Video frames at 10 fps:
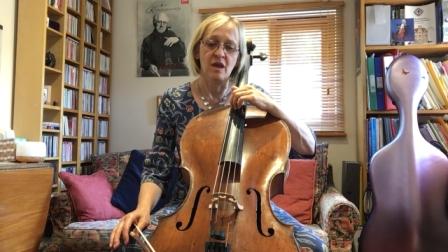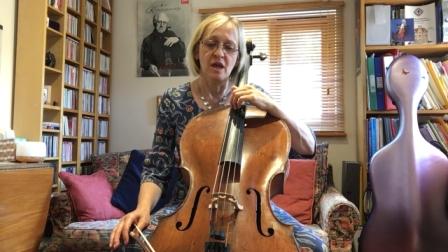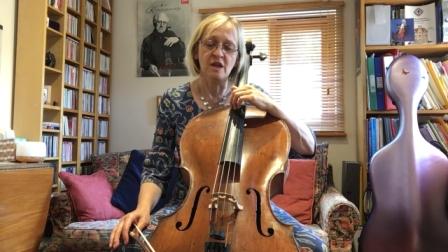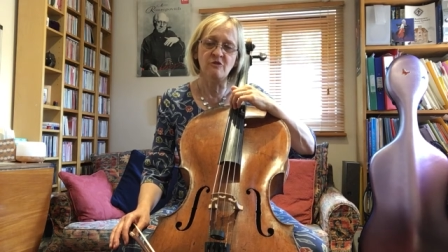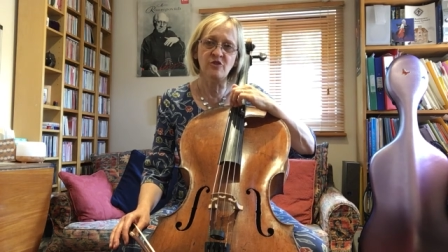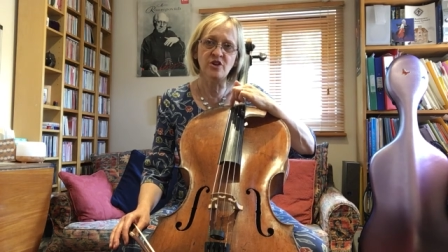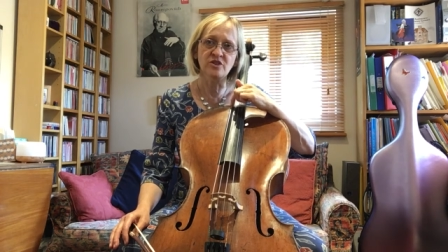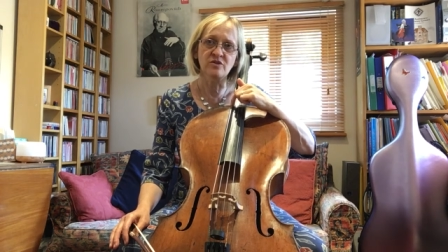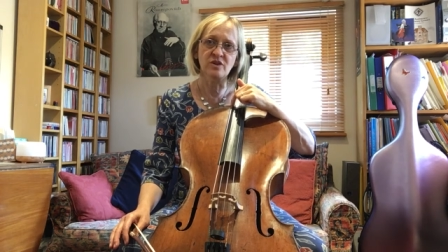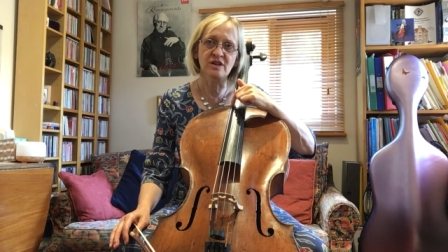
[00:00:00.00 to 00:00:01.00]

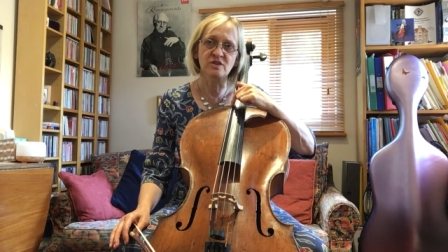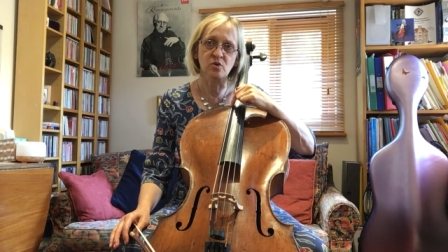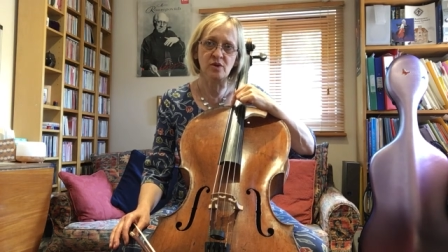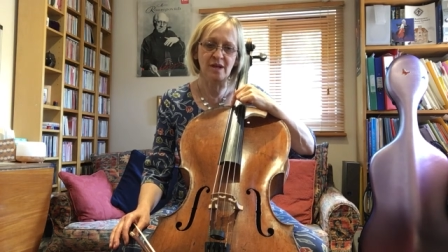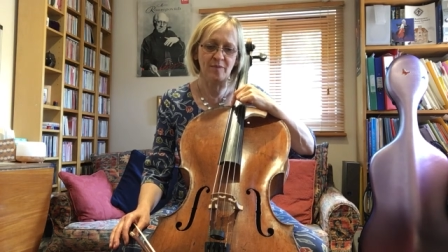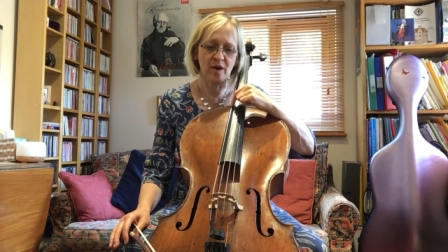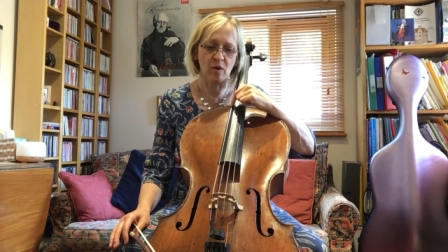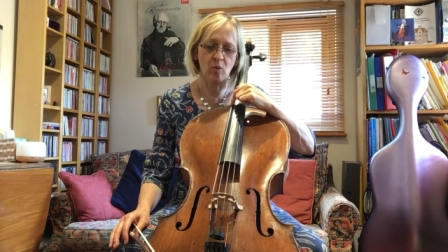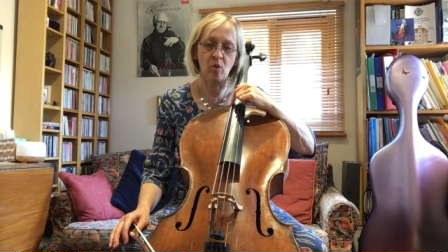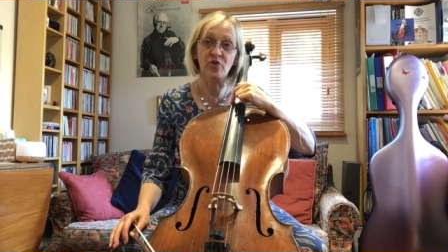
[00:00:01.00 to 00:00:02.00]
Inversion is talking about
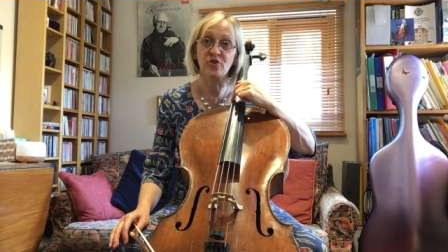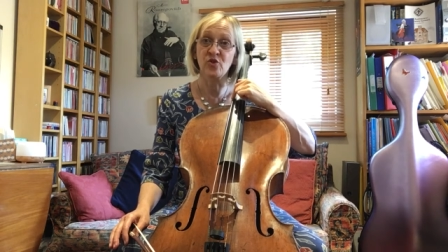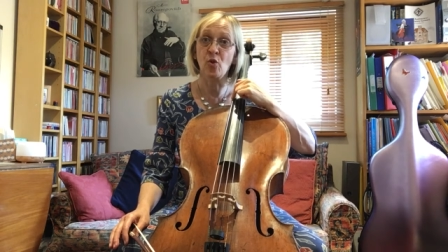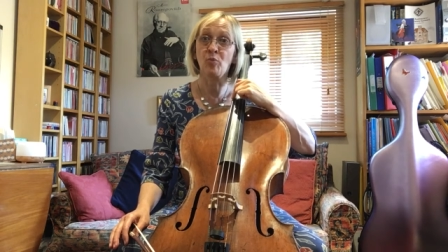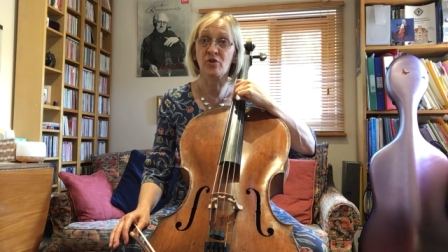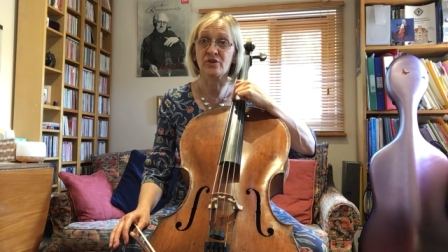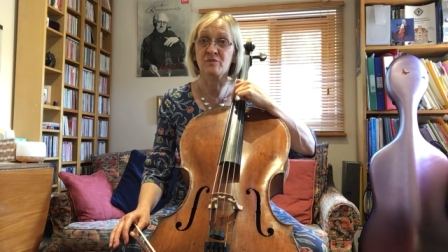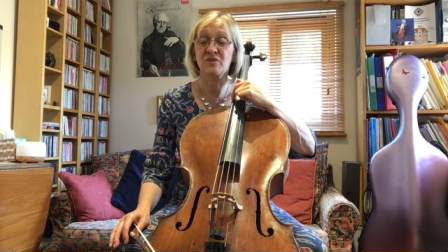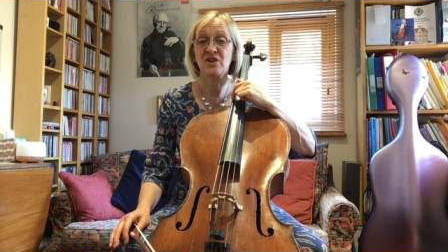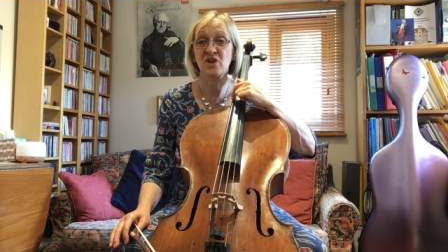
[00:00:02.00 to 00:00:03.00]
what your
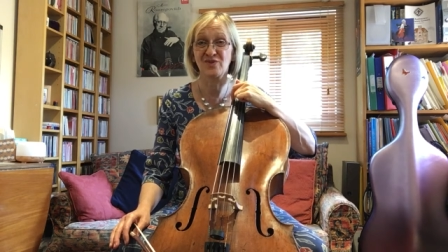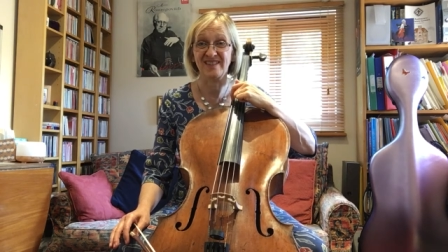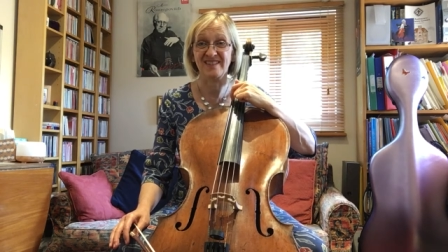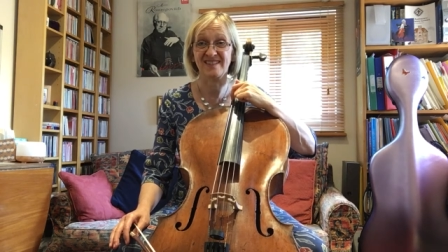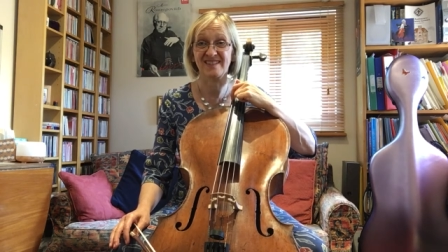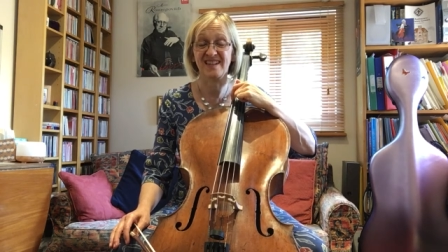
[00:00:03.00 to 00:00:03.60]
bottom note is.